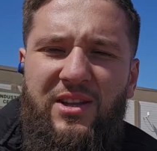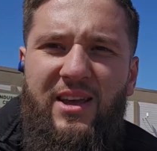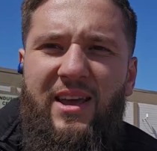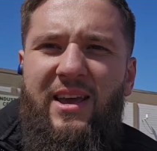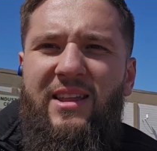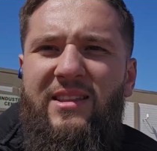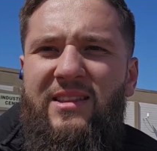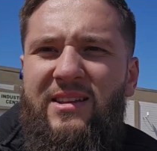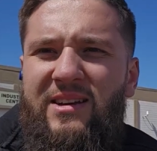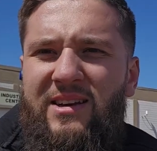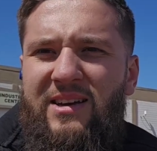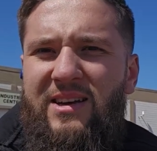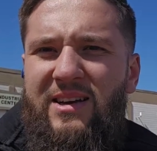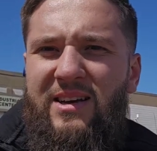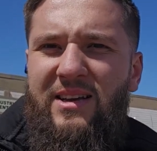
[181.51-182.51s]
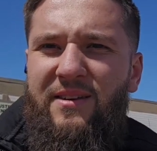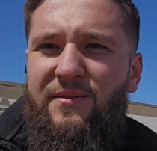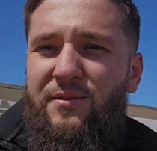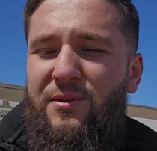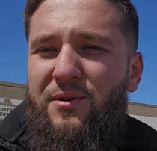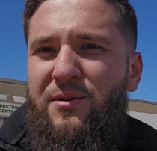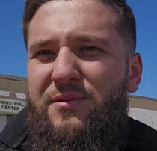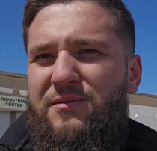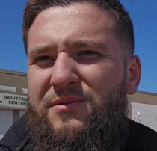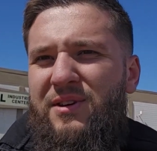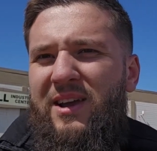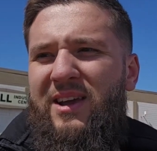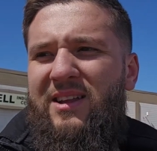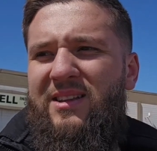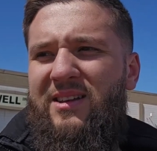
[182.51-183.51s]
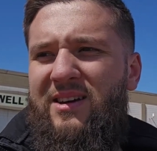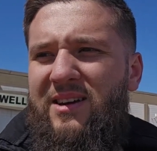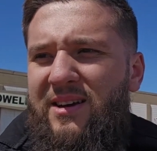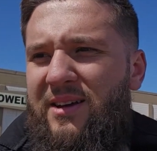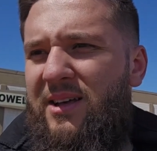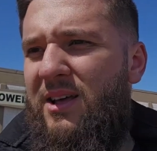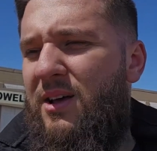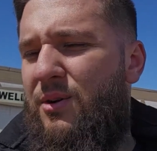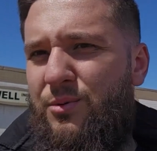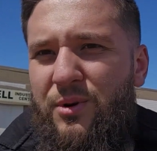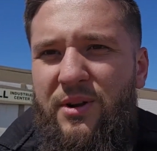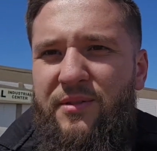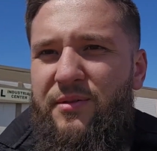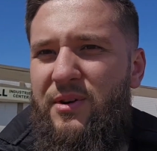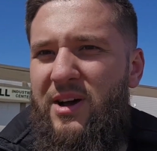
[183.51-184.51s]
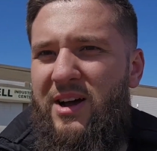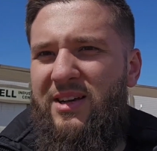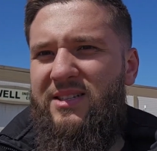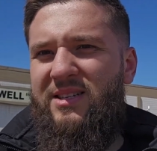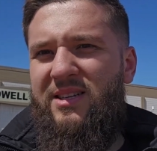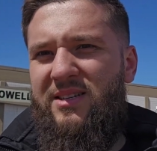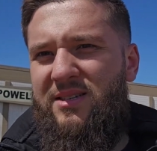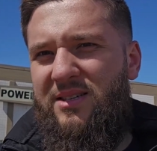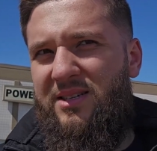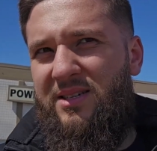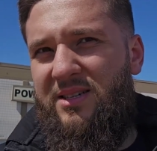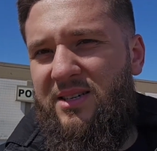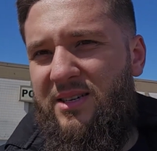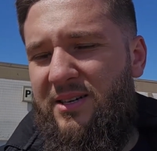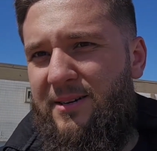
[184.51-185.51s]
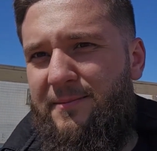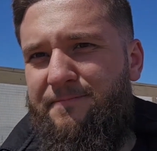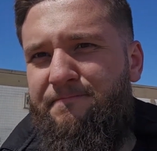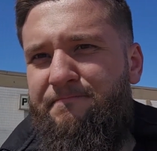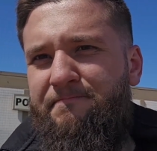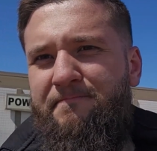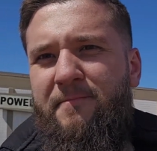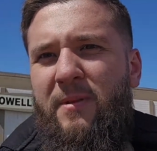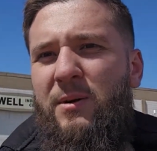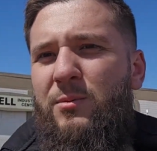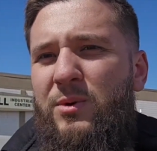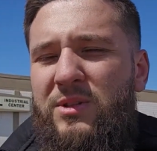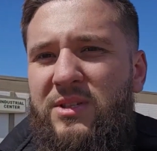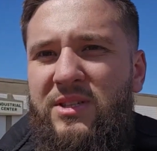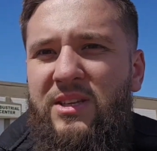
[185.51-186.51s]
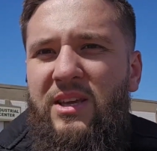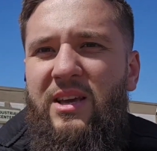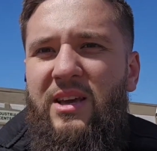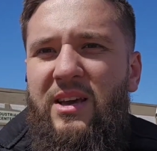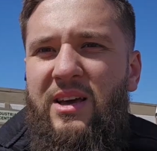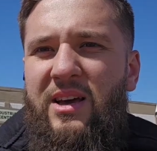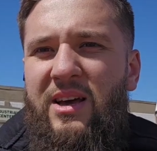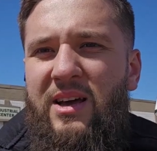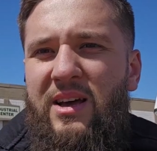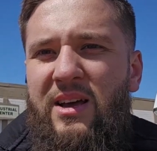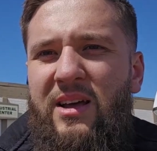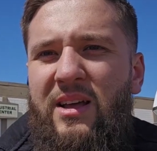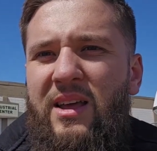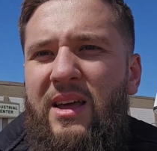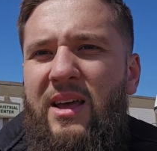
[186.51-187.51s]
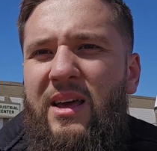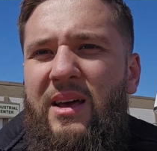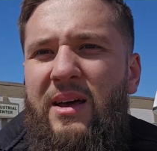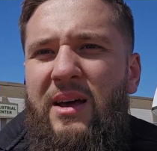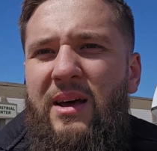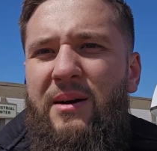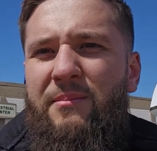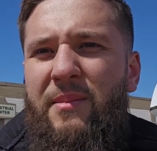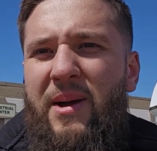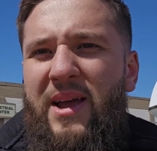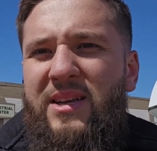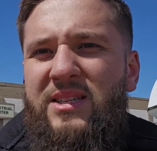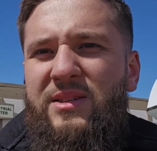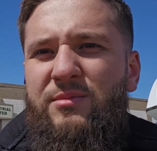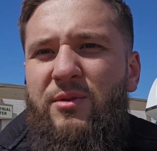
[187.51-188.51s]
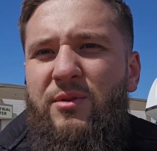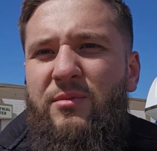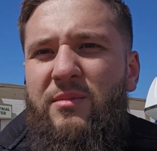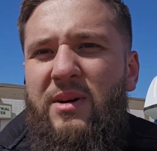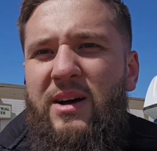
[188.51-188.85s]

And if you're afraid or if you ask us what's the maximum